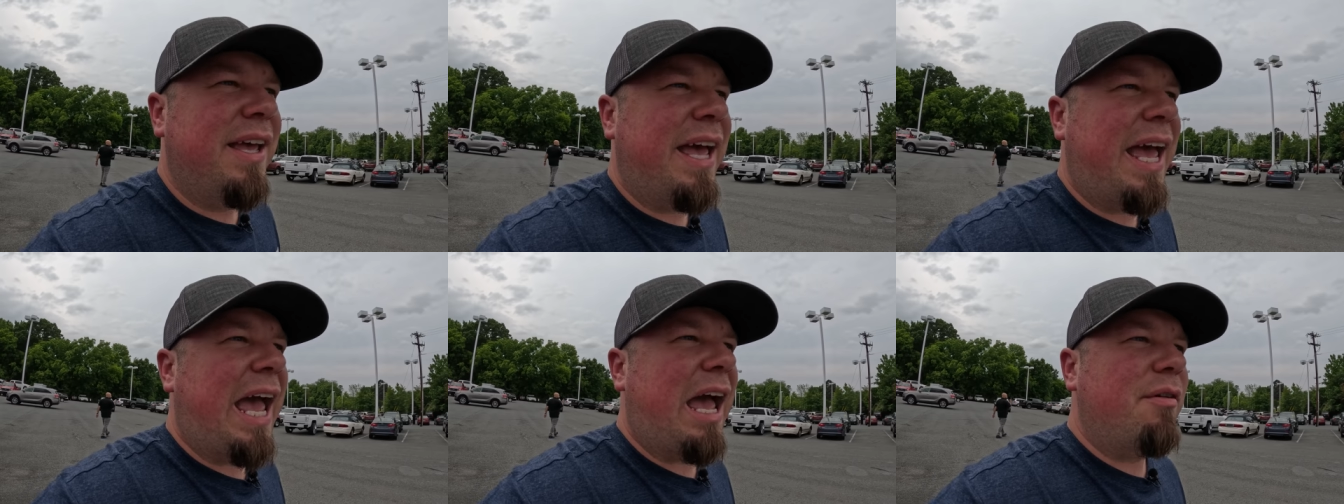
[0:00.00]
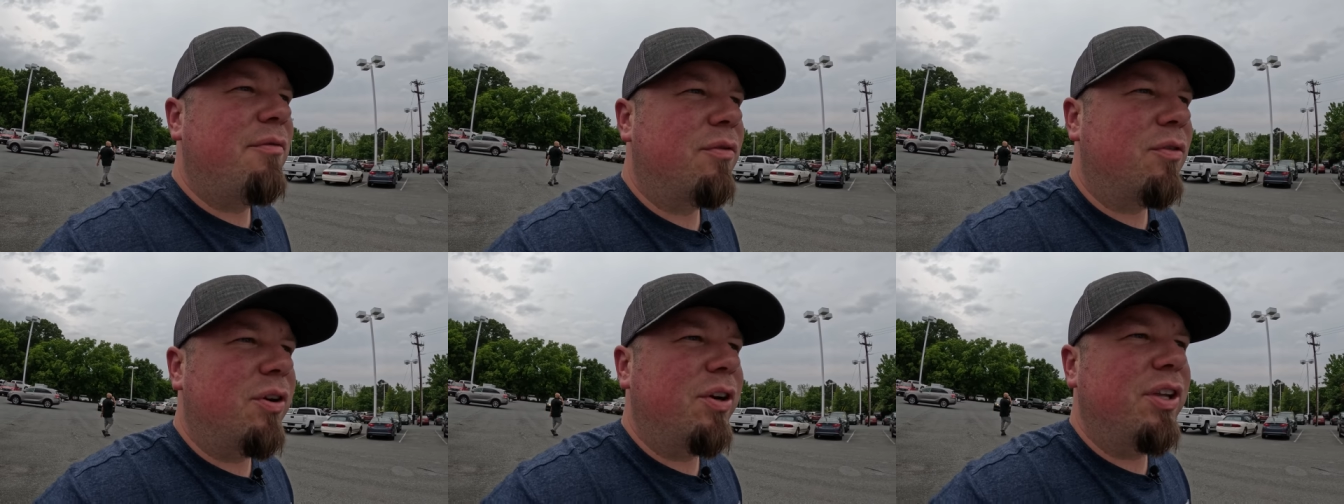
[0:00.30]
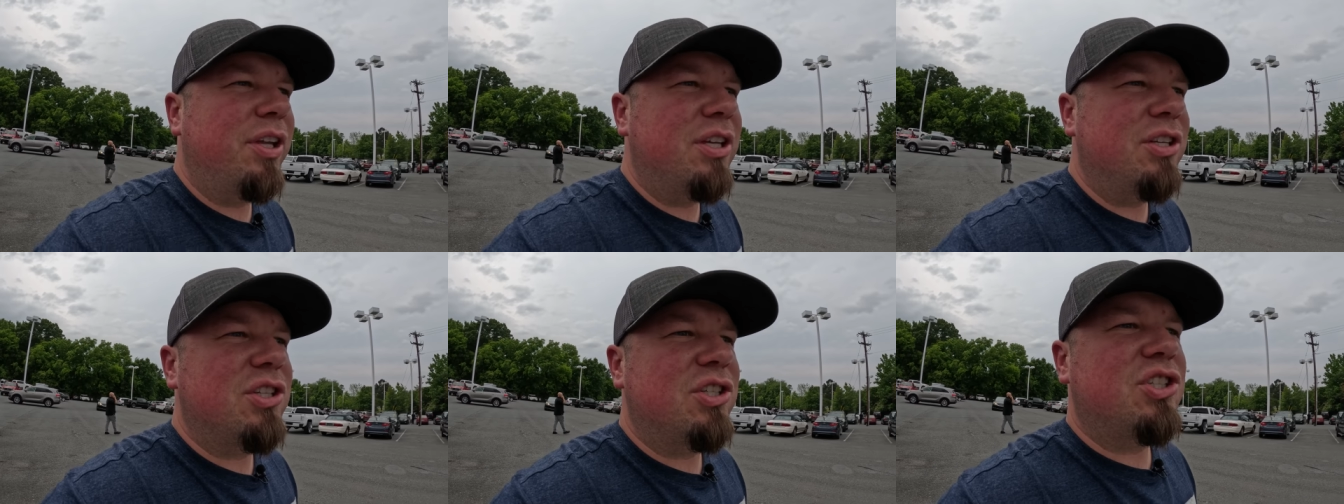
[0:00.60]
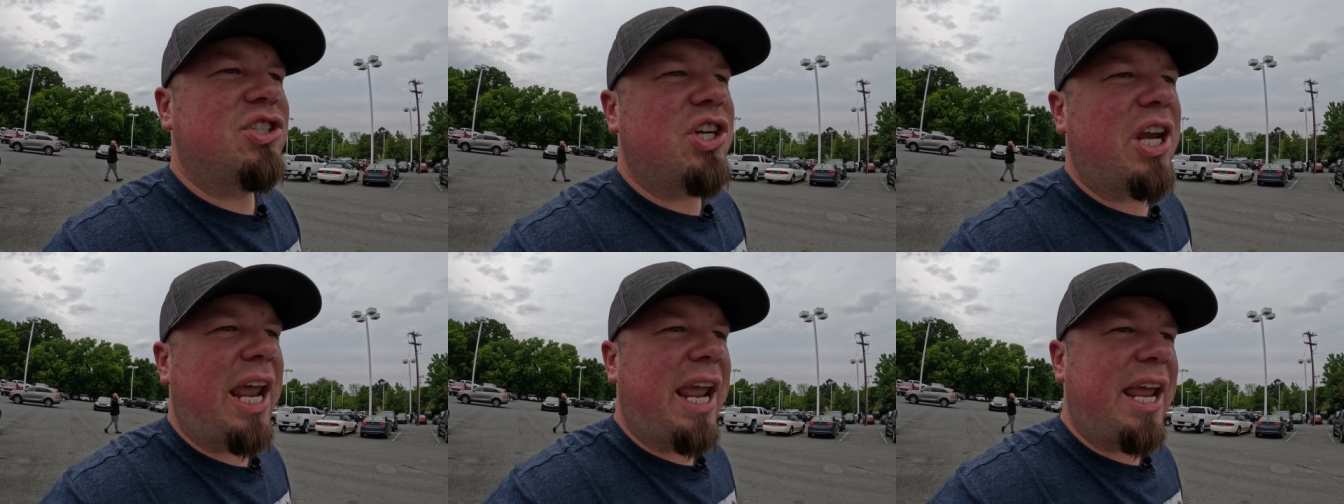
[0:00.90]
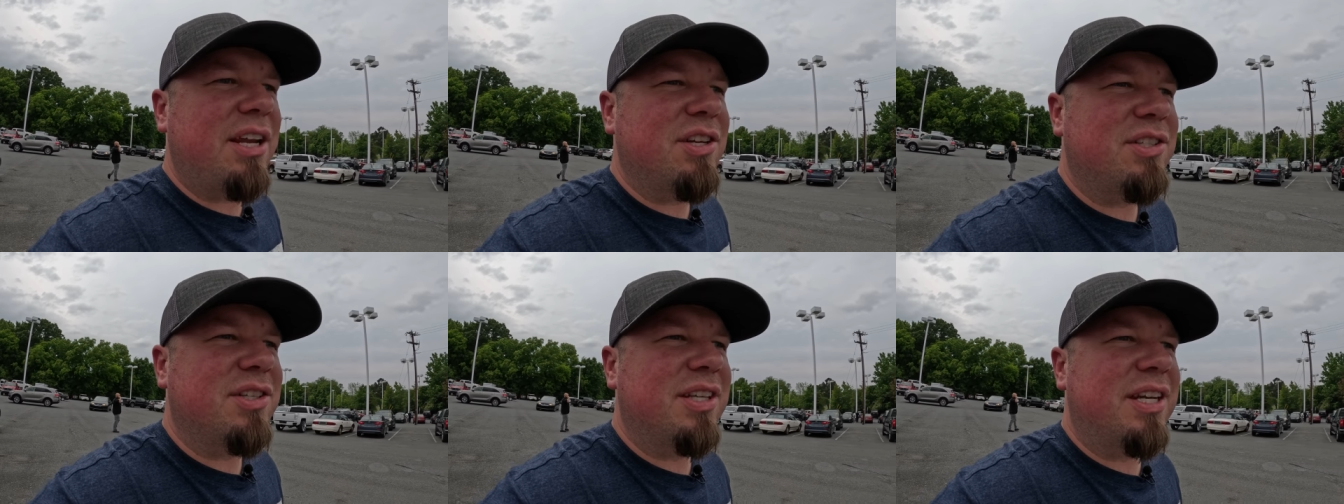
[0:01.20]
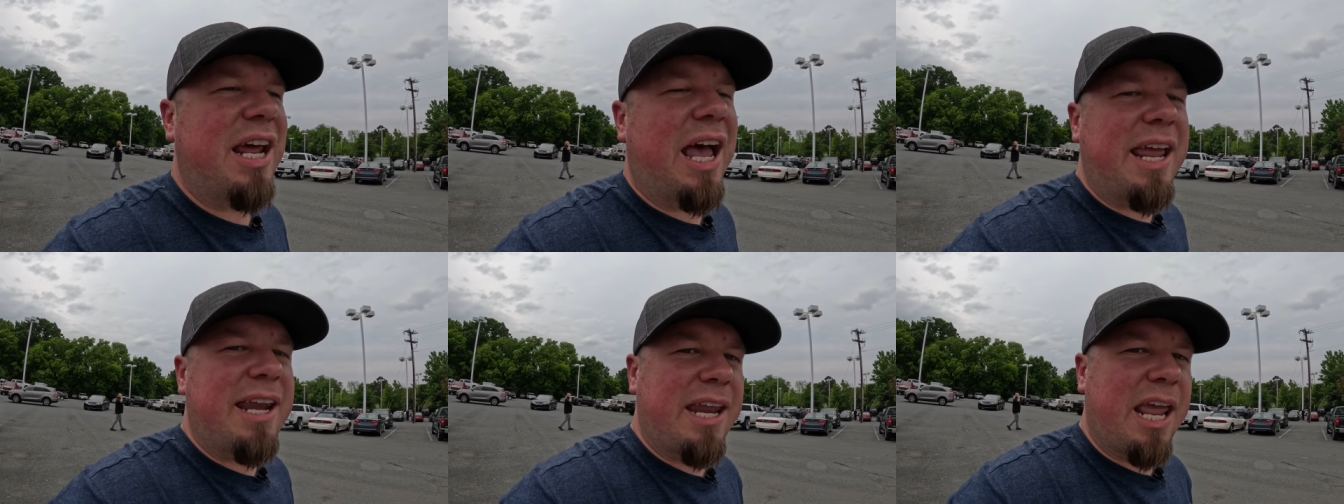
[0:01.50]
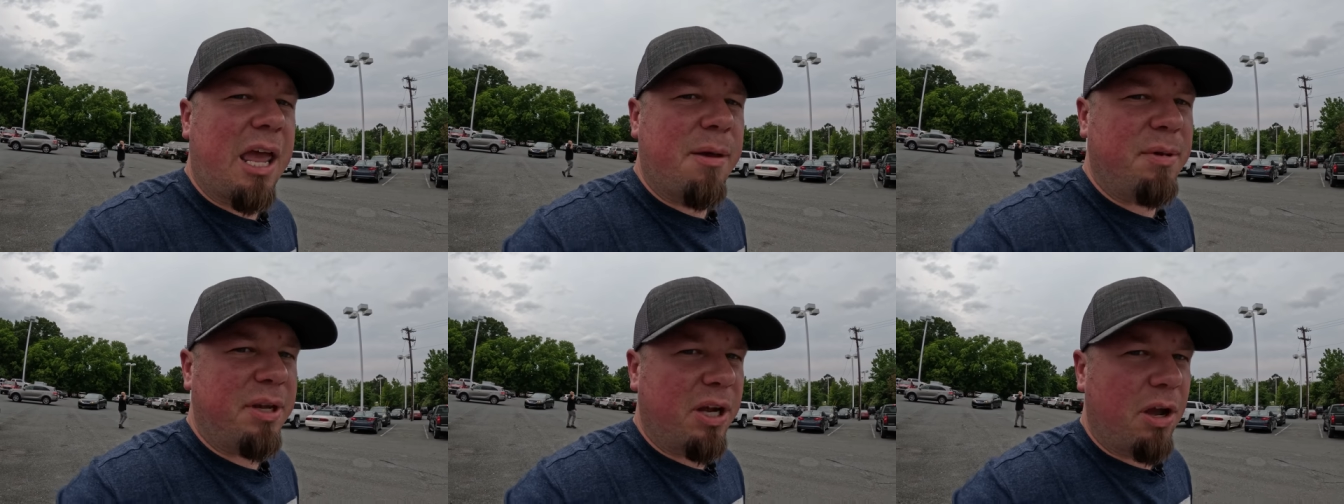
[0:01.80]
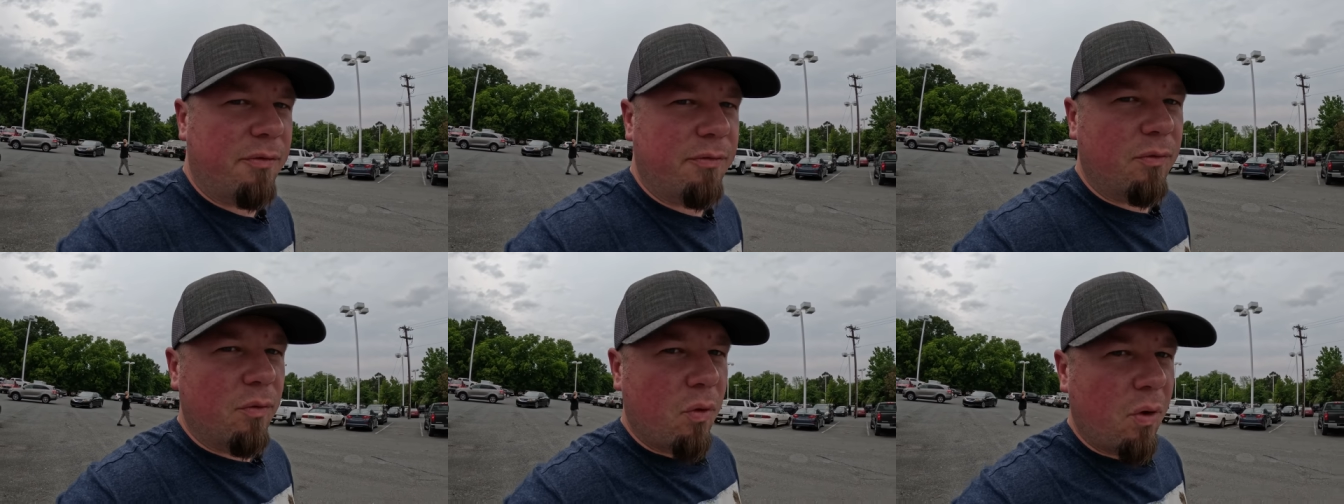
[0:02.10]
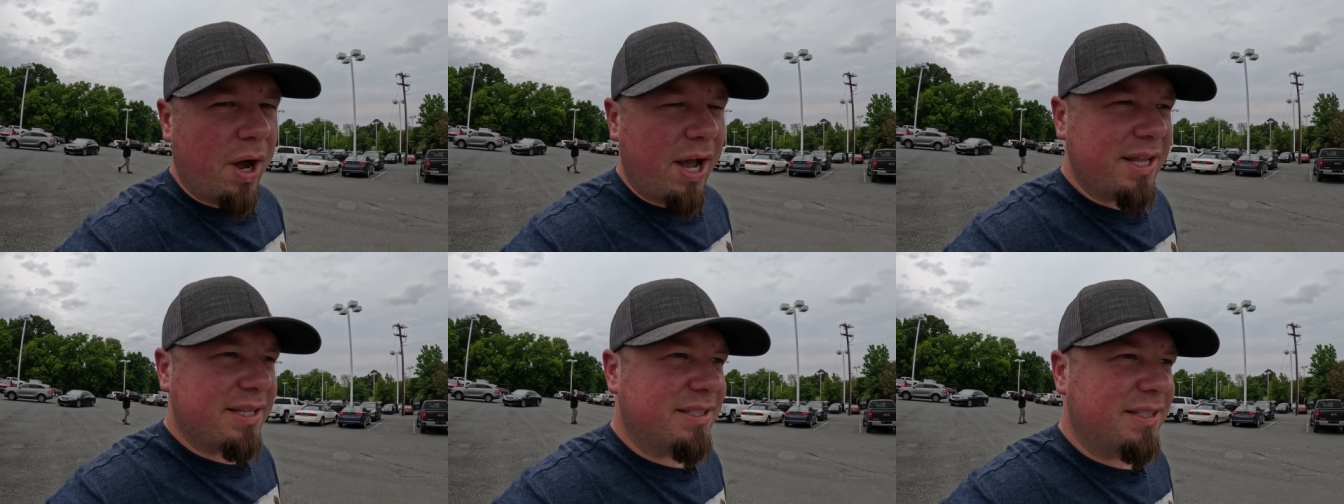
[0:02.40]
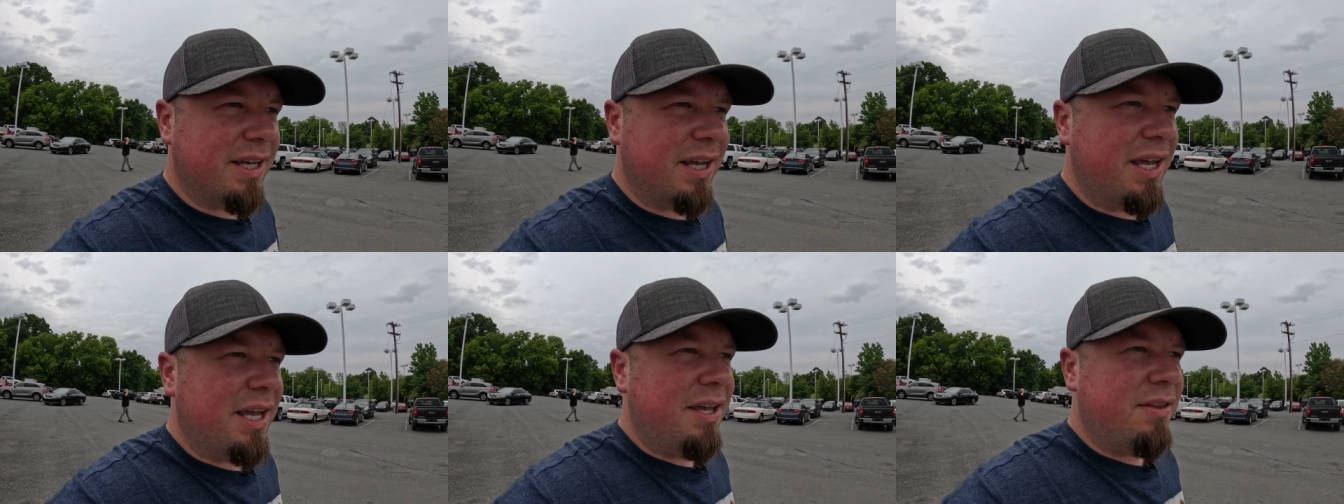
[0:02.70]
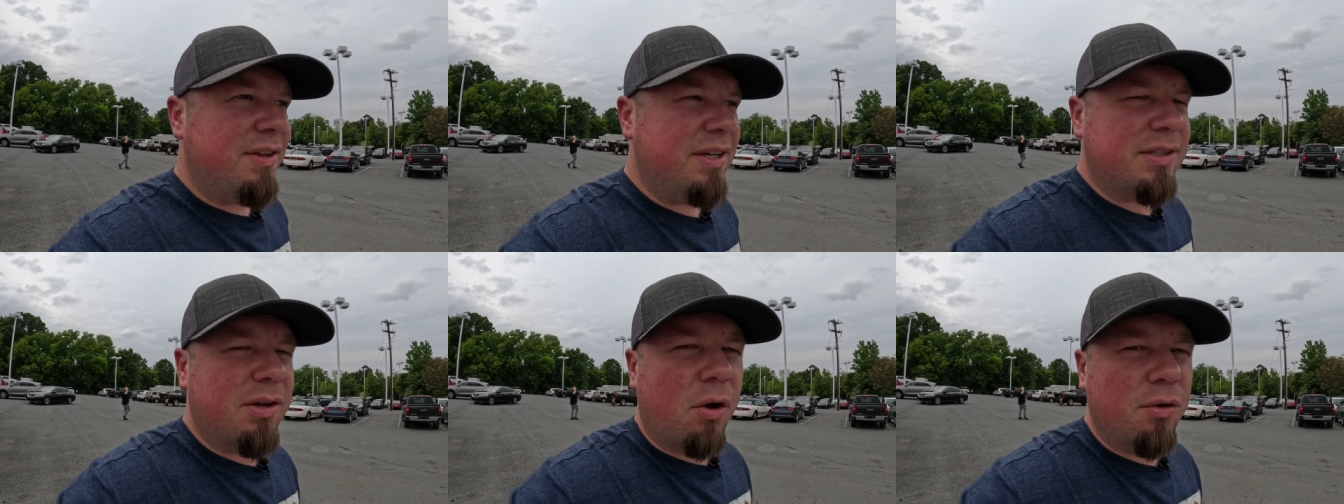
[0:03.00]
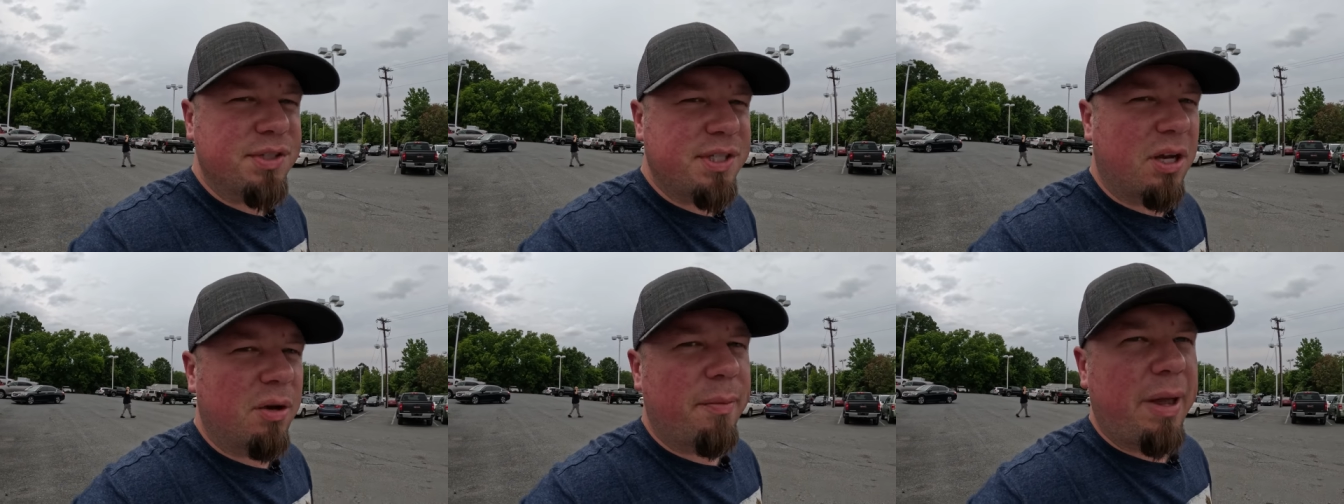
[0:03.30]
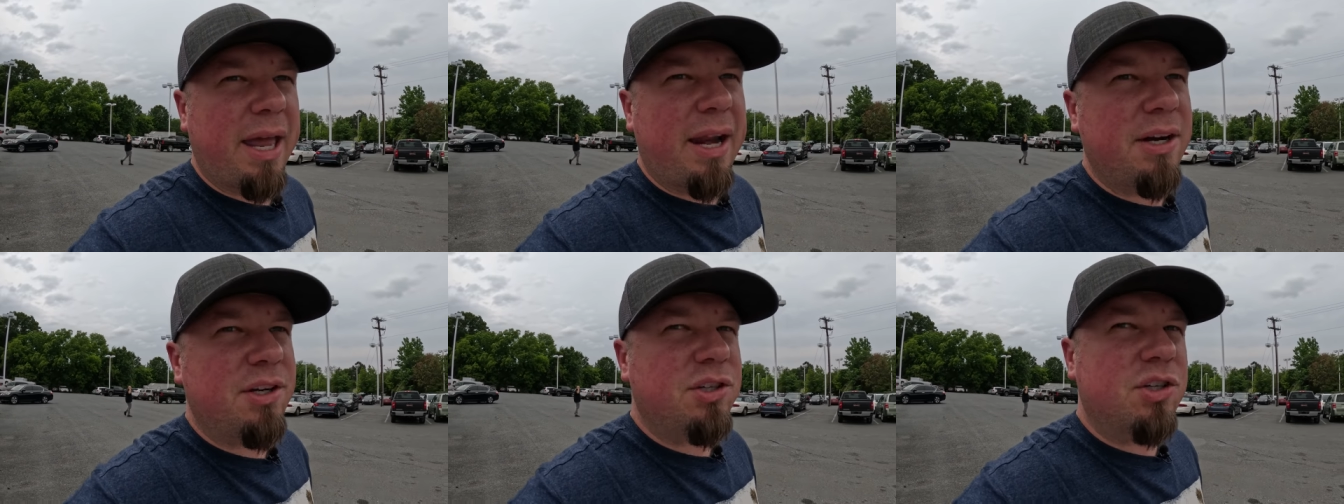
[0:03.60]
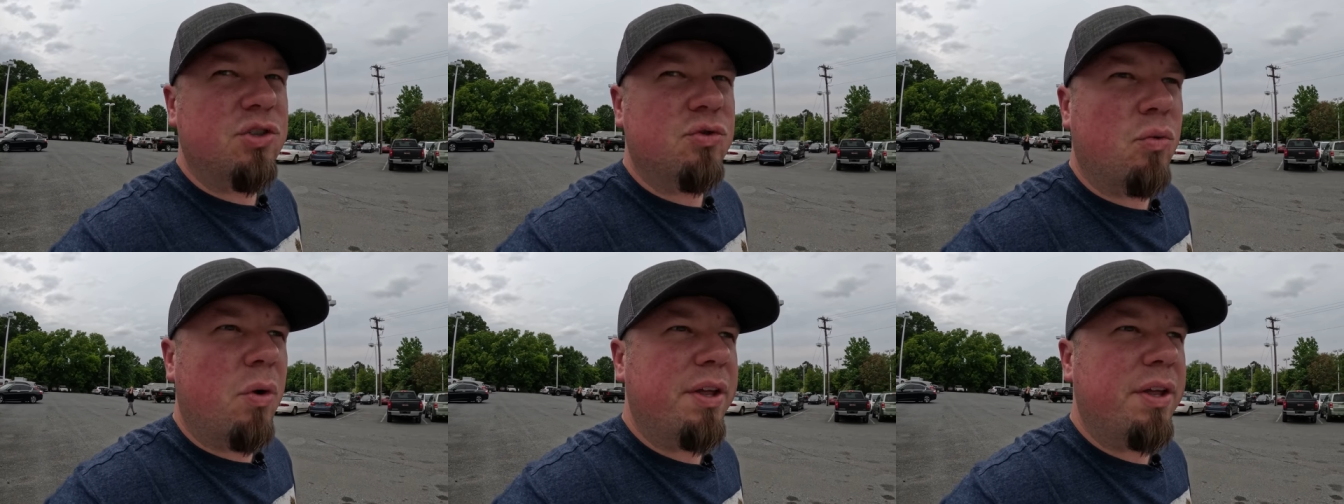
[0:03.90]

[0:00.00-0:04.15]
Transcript: have really just changed the dynamic of what these wholesale managers,